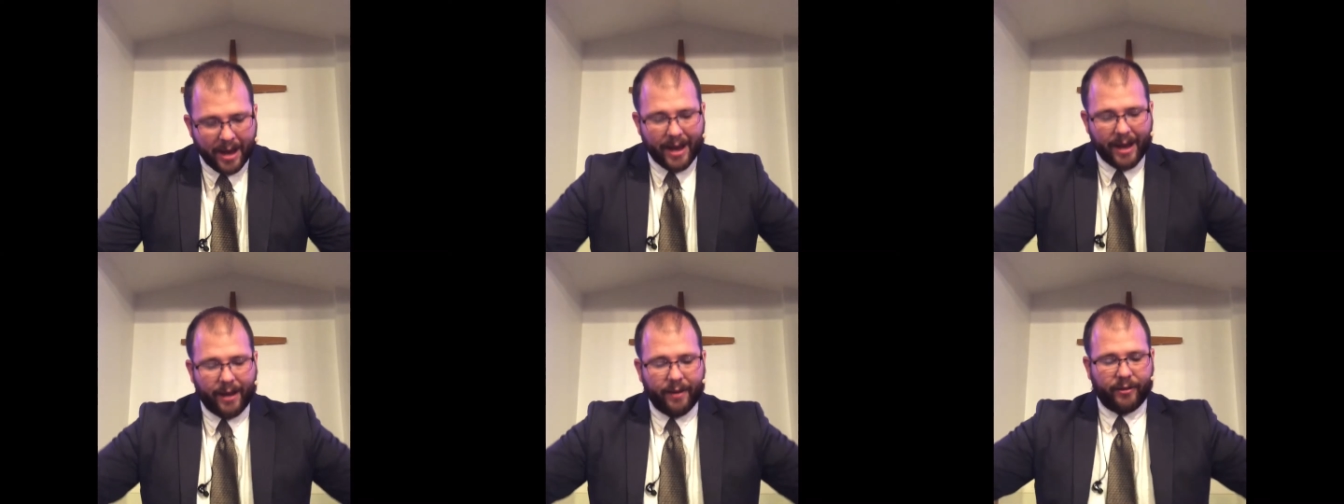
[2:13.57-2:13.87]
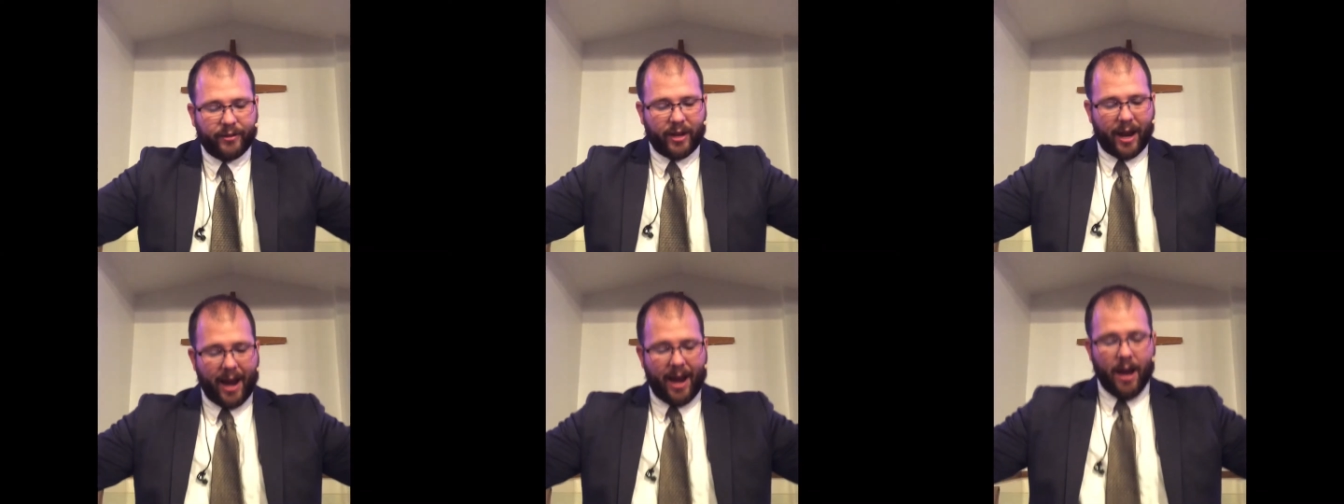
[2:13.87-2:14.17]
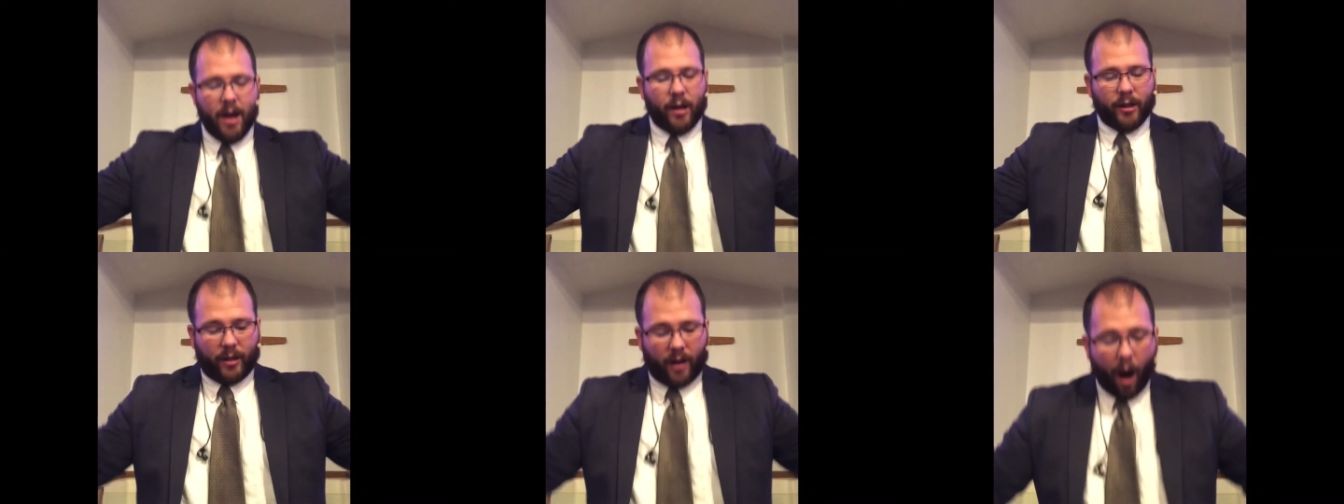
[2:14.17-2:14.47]
is
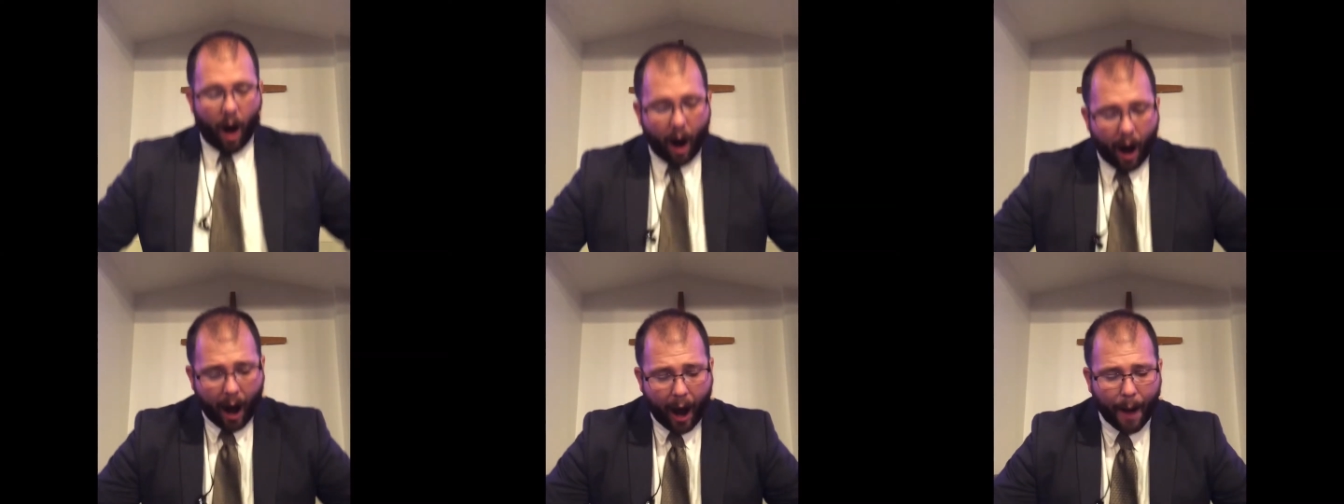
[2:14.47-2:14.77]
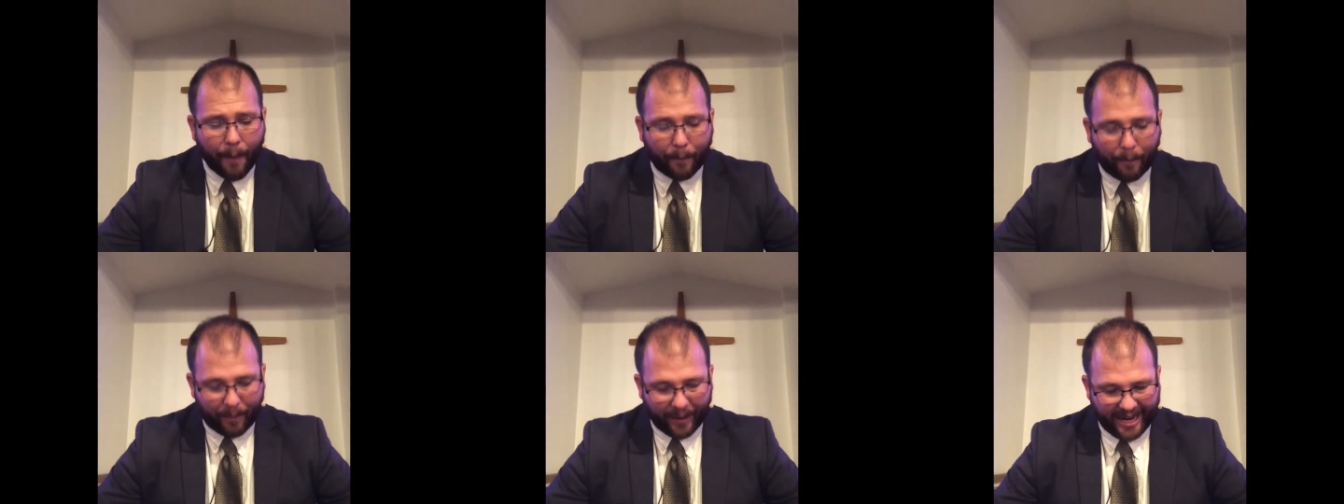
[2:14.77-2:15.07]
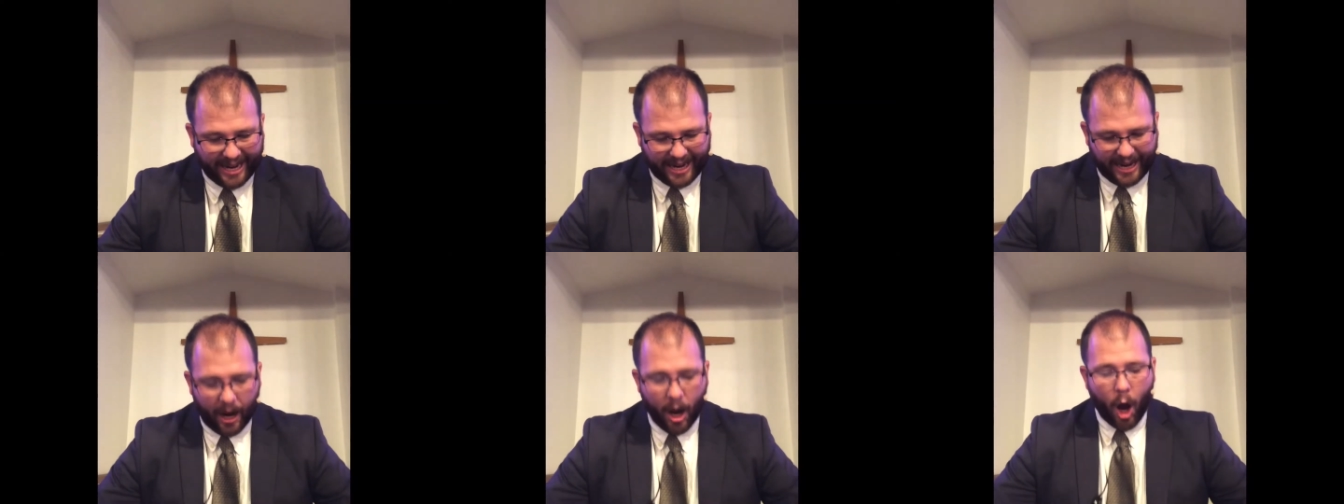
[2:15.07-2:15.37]
a
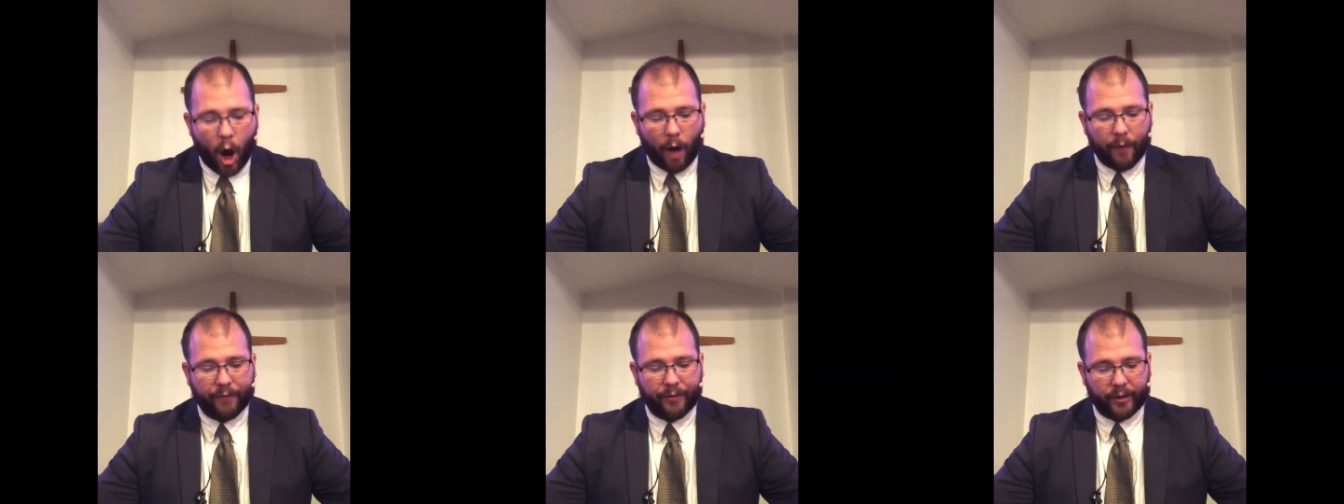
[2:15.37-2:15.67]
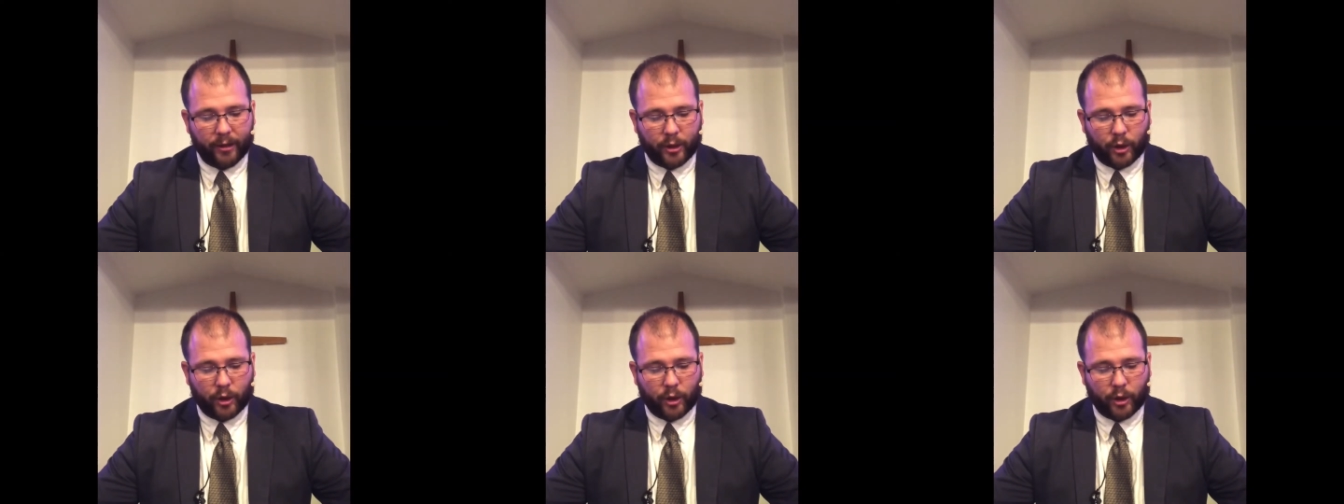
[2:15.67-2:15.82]
copy of the